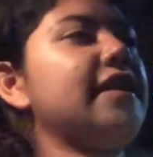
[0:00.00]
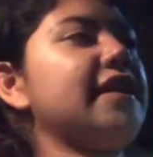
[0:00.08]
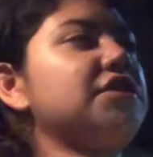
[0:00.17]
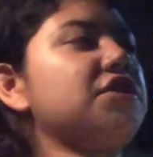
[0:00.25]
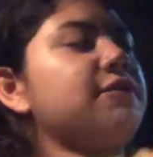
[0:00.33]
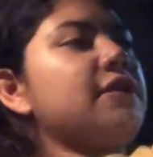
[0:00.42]
And
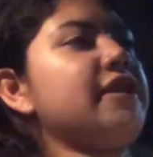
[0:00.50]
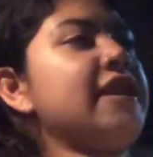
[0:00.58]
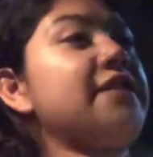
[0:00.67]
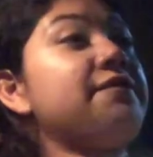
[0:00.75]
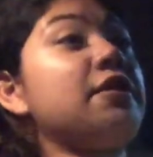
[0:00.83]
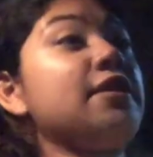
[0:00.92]
I
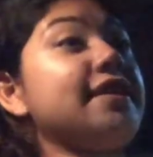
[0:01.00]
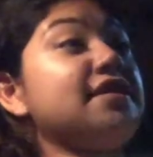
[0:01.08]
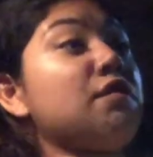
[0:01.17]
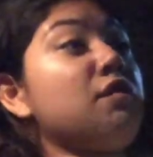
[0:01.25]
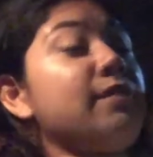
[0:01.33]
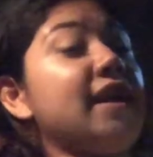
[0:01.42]
felt like
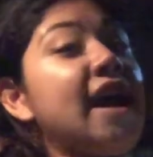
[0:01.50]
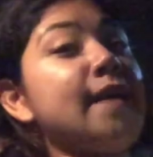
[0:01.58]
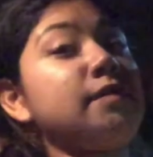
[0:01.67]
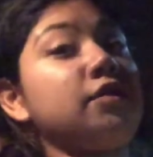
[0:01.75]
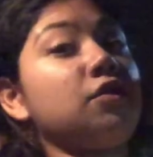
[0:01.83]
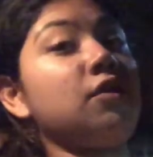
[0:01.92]
someone
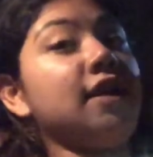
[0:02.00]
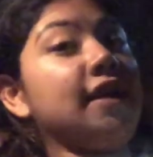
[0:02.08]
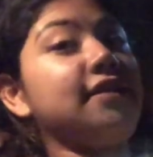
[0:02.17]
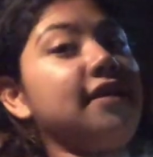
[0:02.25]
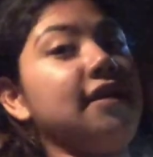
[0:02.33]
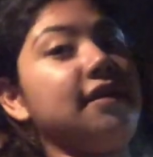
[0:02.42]
behind me was going
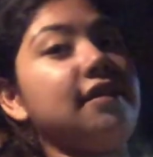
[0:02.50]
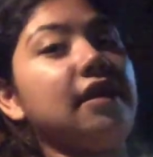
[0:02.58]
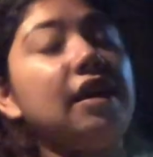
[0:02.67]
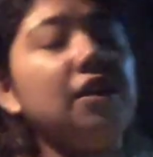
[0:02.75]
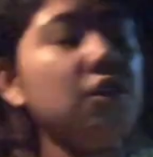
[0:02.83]
like this.